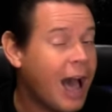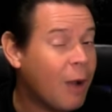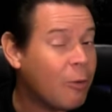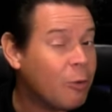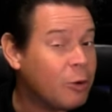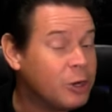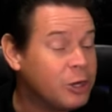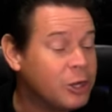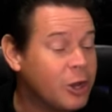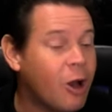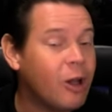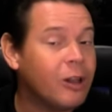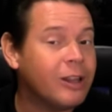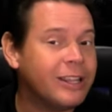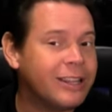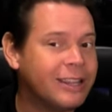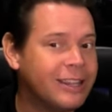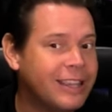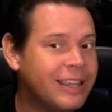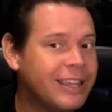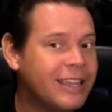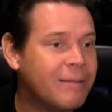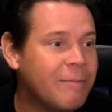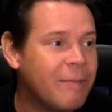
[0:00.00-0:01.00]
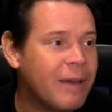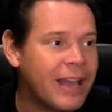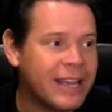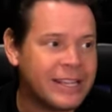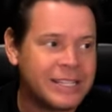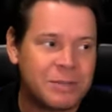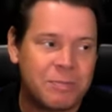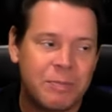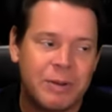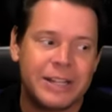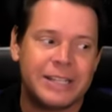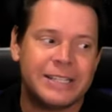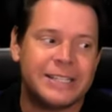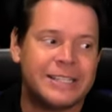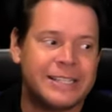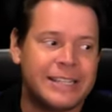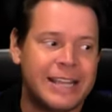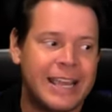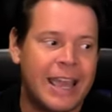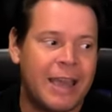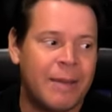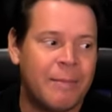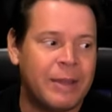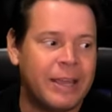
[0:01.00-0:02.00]
I wouldn't call it the best, but it's
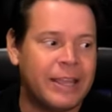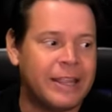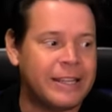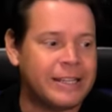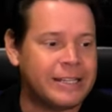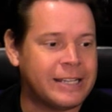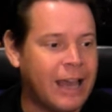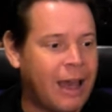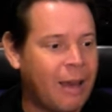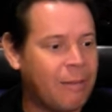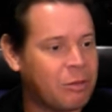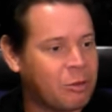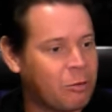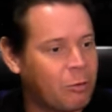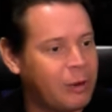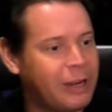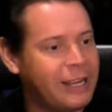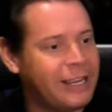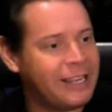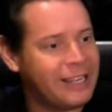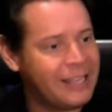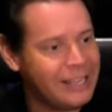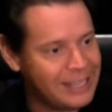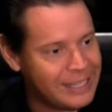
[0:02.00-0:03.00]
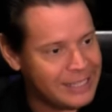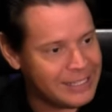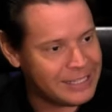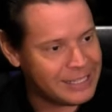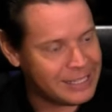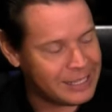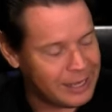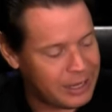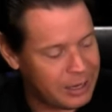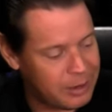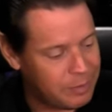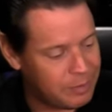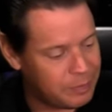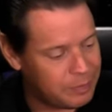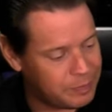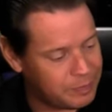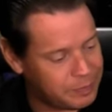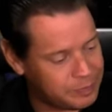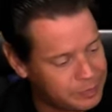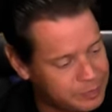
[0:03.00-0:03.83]
damn in the top three easily.